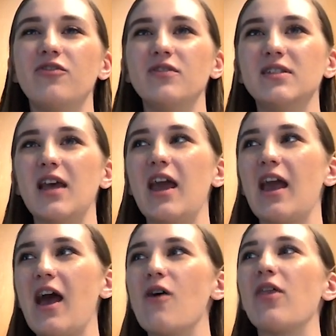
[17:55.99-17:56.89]
saying
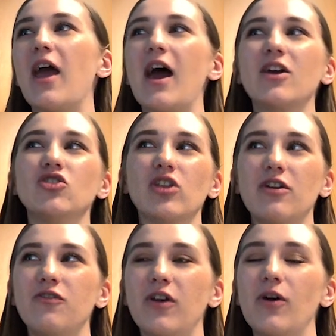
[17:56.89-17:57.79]
how they actually
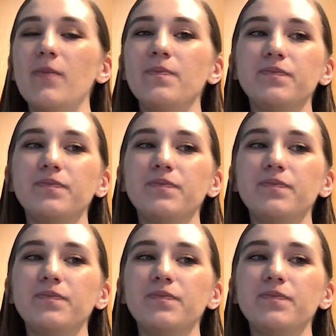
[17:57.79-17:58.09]
feel.